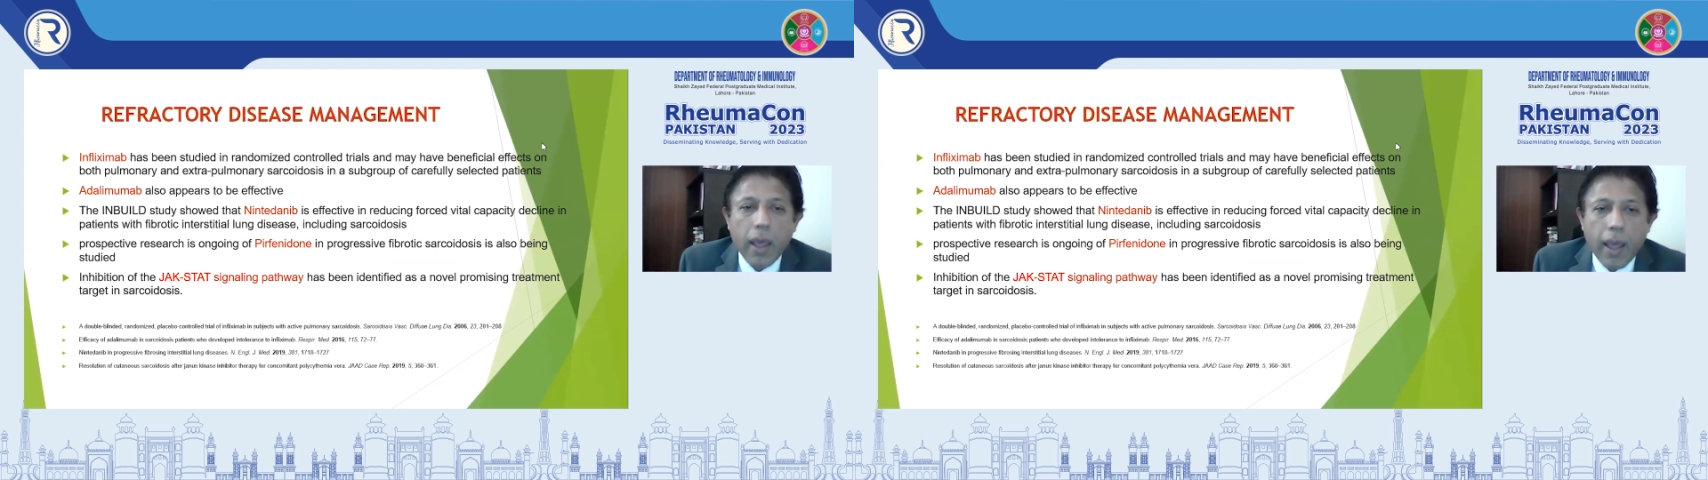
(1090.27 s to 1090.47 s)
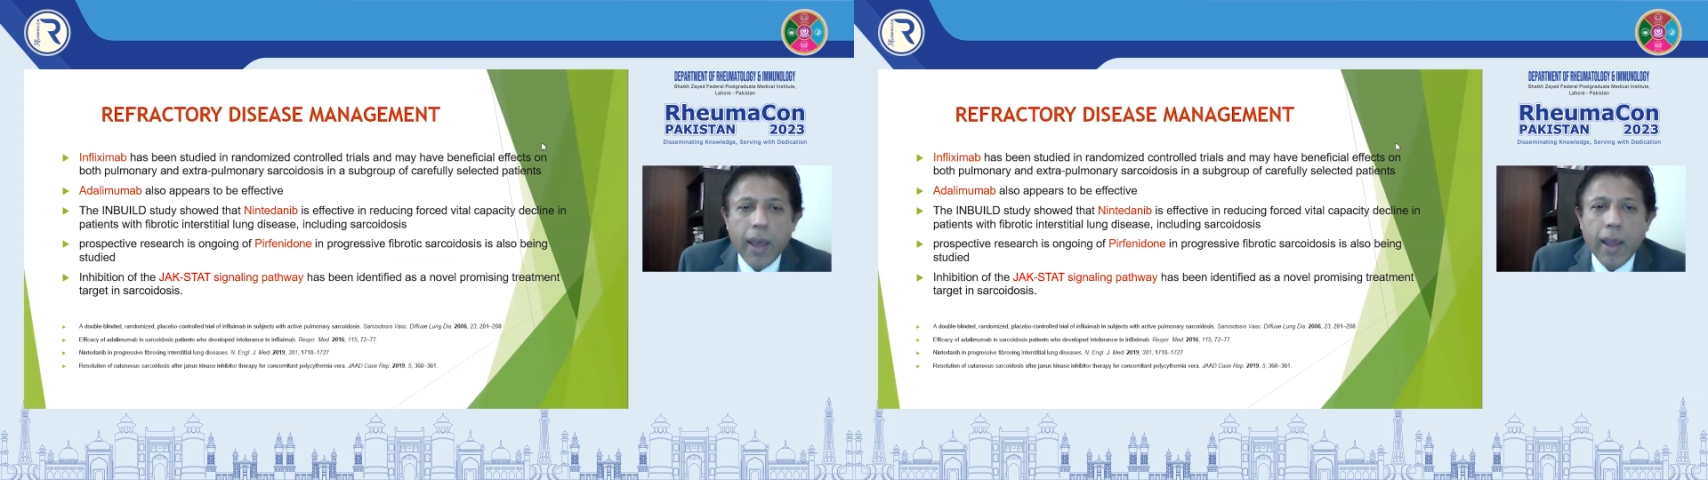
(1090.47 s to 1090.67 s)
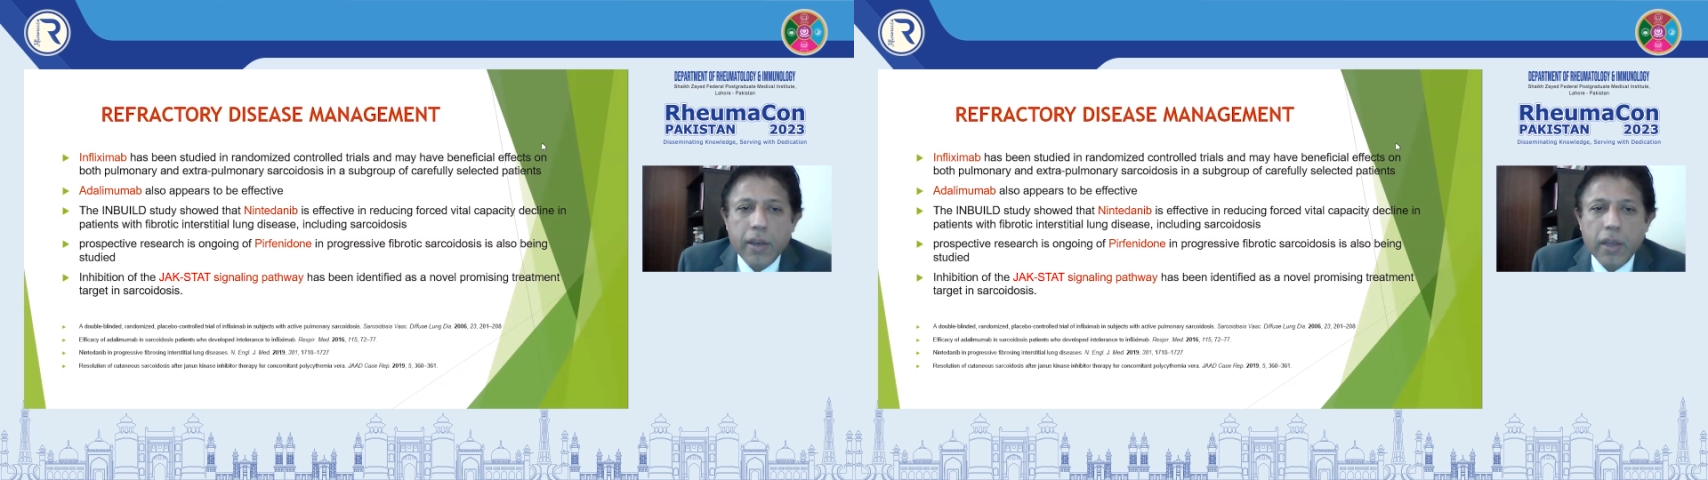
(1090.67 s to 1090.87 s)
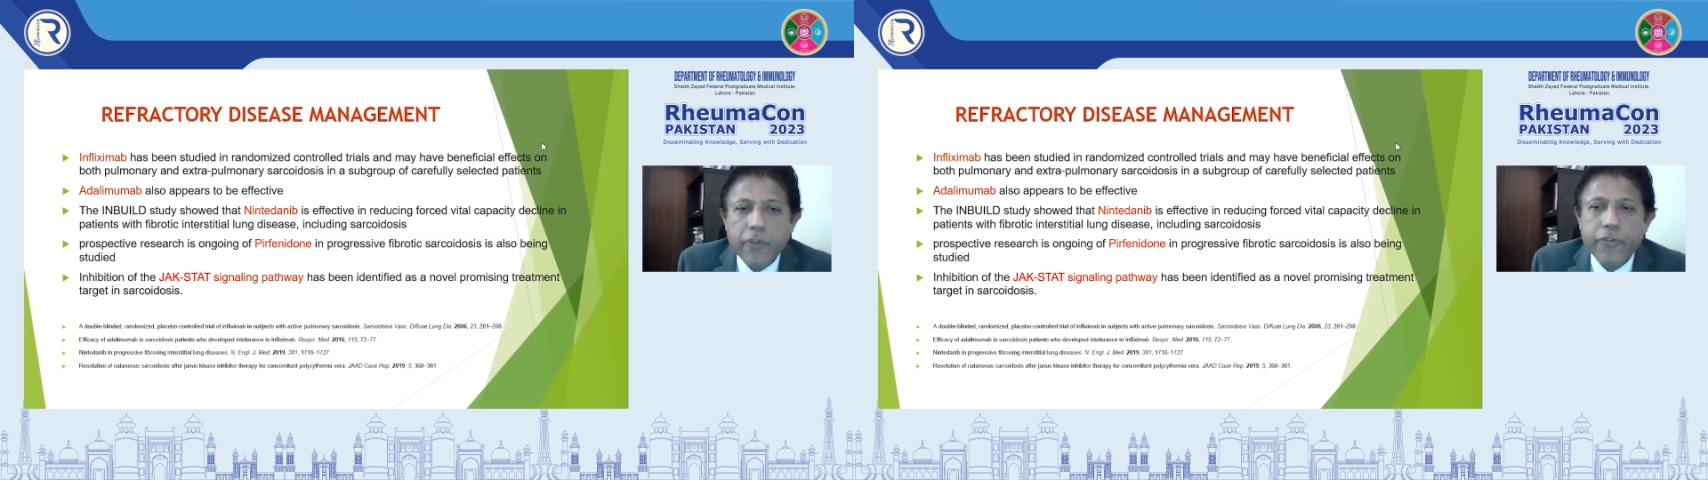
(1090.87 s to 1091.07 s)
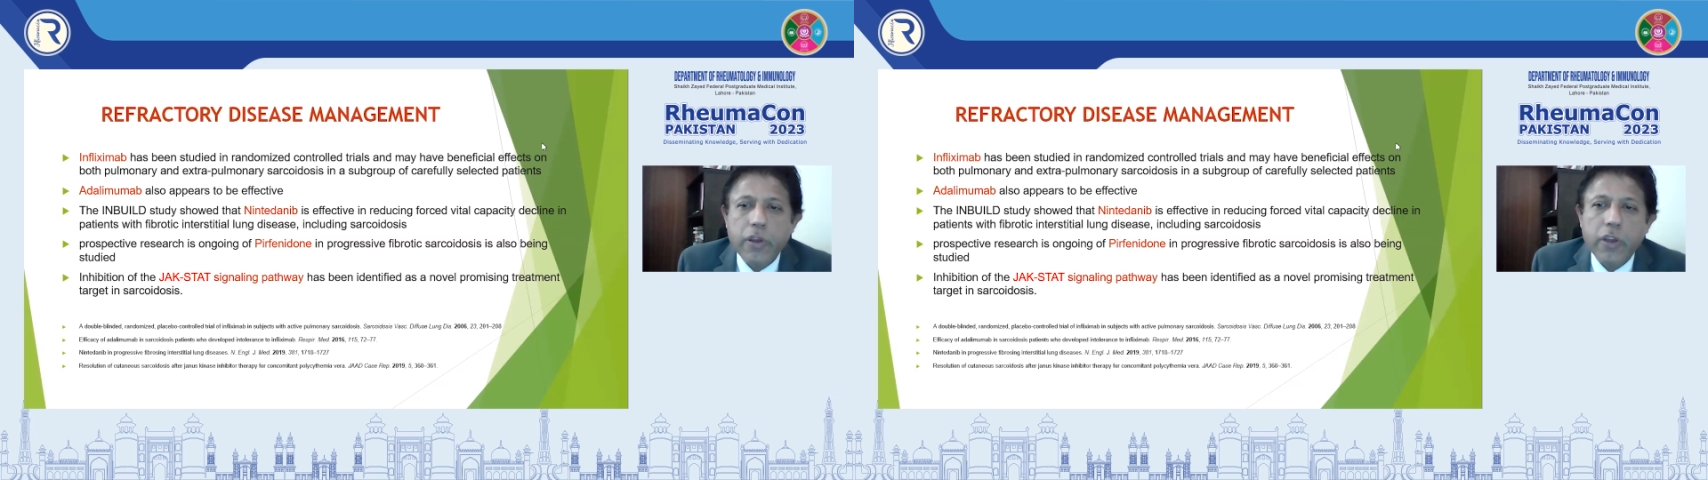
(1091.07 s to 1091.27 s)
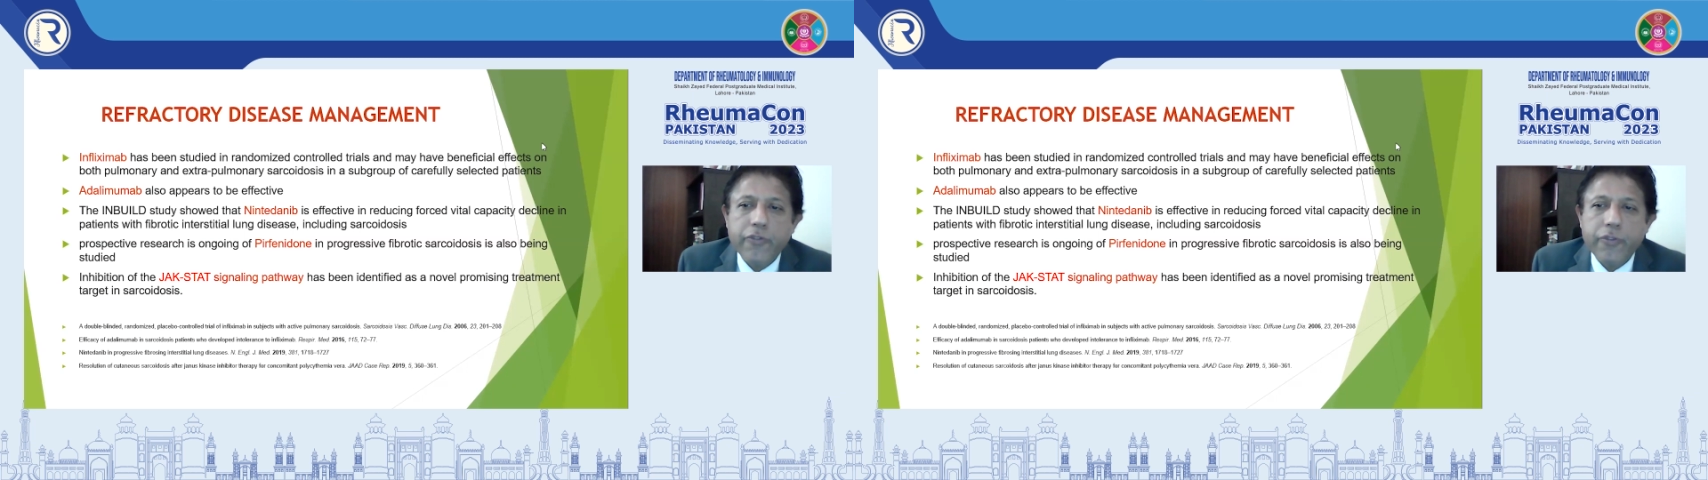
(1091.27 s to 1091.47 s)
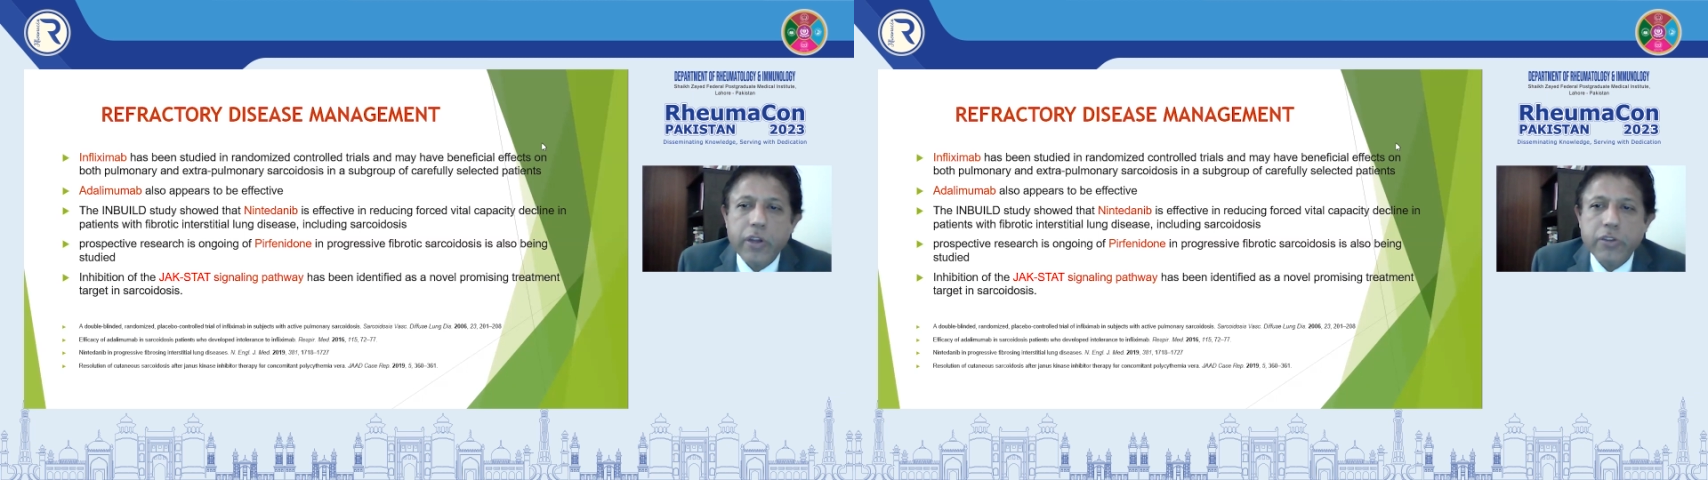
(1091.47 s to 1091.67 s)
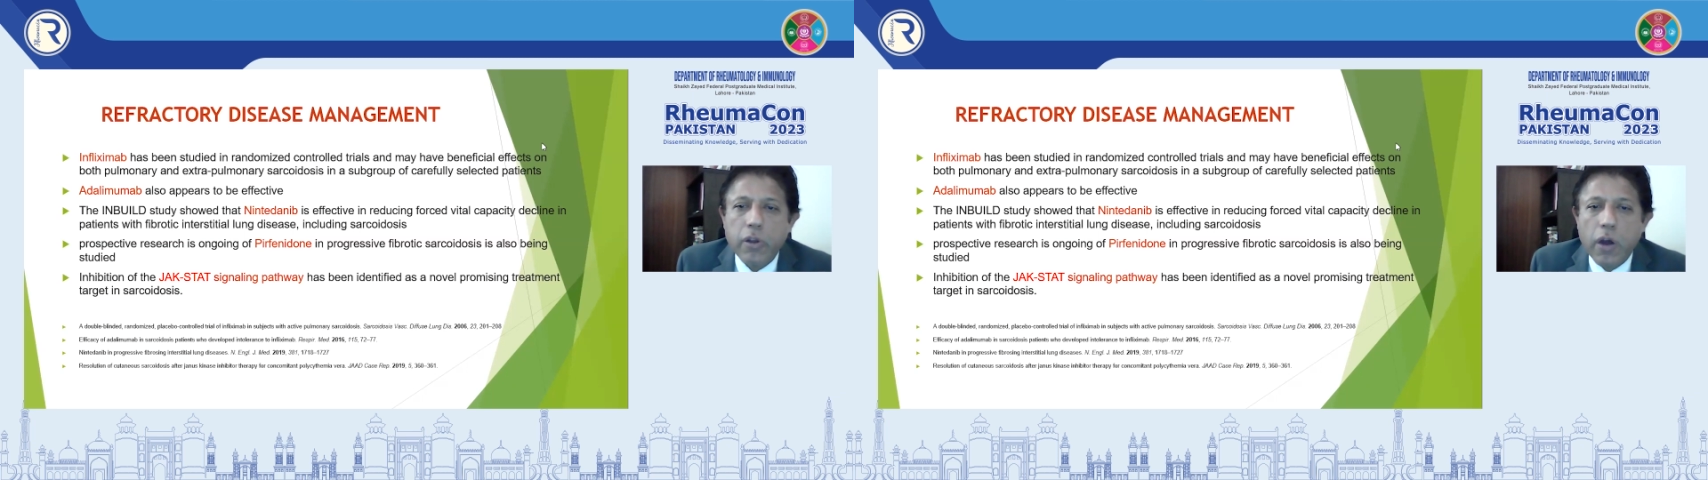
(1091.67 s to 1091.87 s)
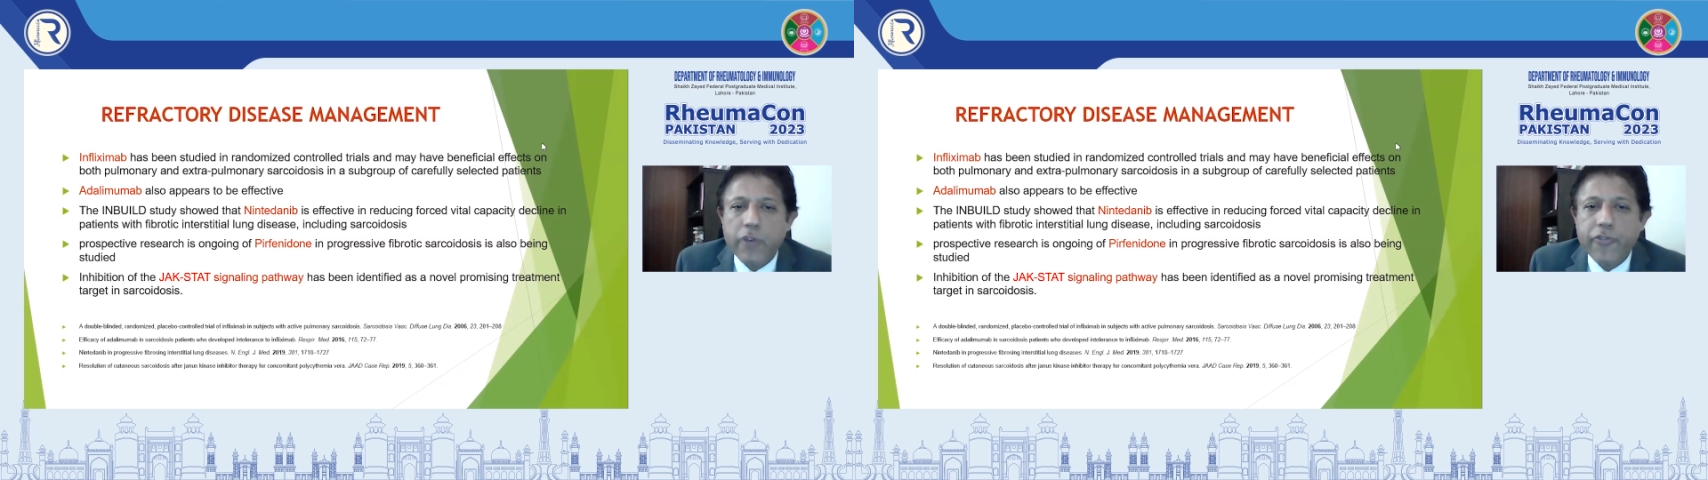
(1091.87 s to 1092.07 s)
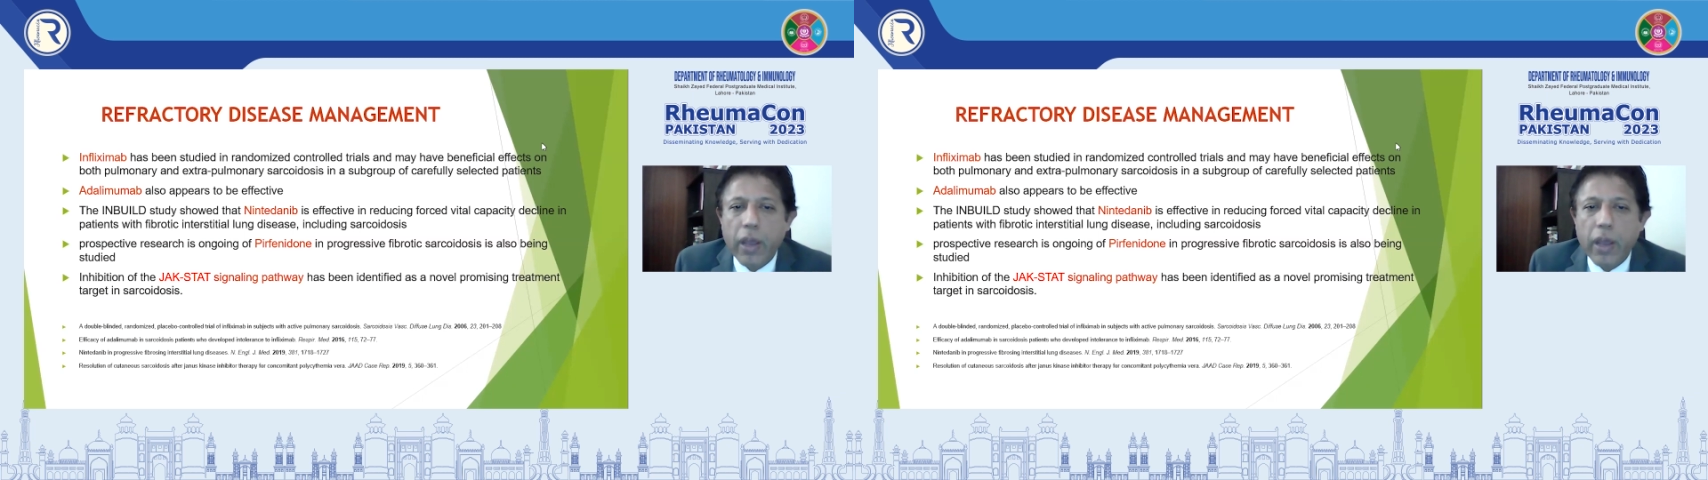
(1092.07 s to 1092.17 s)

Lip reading: And if there's a lot of